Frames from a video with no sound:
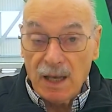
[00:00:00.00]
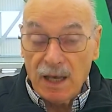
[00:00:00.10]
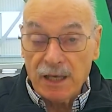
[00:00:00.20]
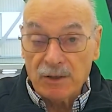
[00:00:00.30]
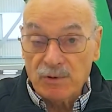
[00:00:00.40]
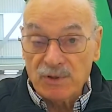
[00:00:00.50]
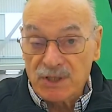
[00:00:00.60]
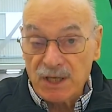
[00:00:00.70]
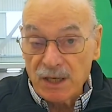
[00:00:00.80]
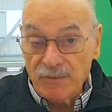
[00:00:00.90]
and
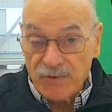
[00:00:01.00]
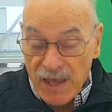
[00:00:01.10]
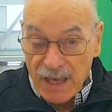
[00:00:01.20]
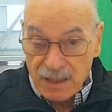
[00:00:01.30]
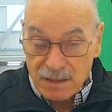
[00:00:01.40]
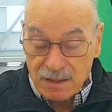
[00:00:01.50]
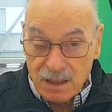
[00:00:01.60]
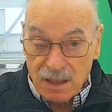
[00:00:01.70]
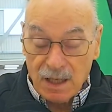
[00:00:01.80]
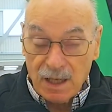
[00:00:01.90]
received that
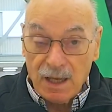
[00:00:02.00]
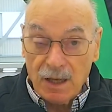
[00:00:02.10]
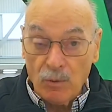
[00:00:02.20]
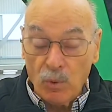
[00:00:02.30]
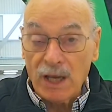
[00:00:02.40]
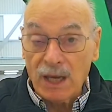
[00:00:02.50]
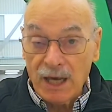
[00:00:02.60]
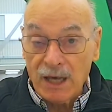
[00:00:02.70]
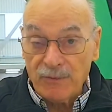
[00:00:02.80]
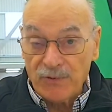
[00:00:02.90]
well
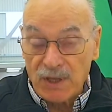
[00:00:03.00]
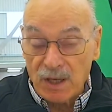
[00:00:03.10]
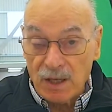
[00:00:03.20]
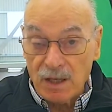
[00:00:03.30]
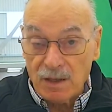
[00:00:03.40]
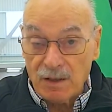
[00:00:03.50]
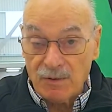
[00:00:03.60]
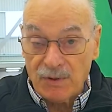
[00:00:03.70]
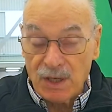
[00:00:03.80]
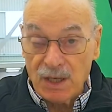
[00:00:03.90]
after
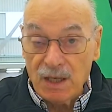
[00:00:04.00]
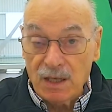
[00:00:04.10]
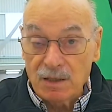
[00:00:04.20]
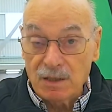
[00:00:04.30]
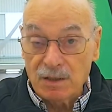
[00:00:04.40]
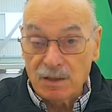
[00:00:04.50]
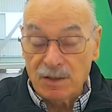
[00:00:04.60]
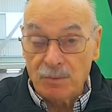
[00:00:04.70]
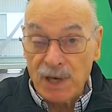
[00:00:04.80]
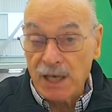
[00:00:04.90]
the
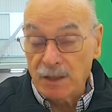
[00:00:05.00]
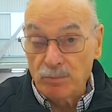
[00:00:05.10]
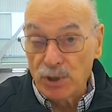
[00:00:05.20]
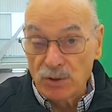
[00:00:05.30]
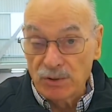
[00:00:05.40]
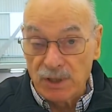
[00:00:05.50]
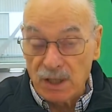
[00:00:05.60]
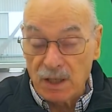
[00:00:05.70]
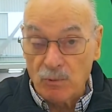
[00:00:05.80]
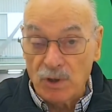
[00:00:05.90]
main
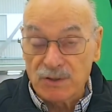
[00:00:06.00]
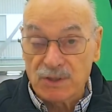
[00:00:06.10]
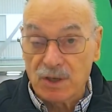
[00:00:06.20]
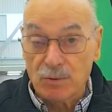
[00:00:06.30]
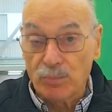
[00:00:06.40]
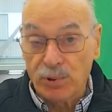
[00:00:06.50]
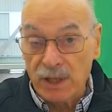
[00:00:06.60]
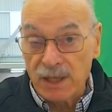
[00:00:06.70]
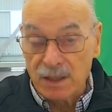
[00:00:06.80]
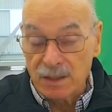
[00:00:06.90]
building was
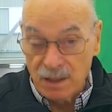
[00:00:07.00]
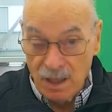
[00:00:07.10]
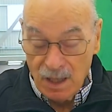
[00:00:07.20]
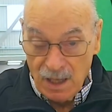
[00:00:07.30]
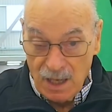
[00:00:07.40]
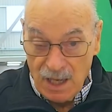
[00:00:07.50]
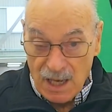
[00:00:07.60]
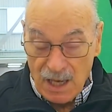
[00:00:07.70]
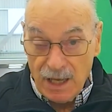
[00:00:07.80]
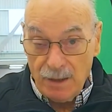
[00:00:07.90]
completed.
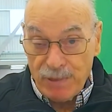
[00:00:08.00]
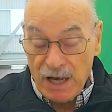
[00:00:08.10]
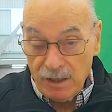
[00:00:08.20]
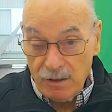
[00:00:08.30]
But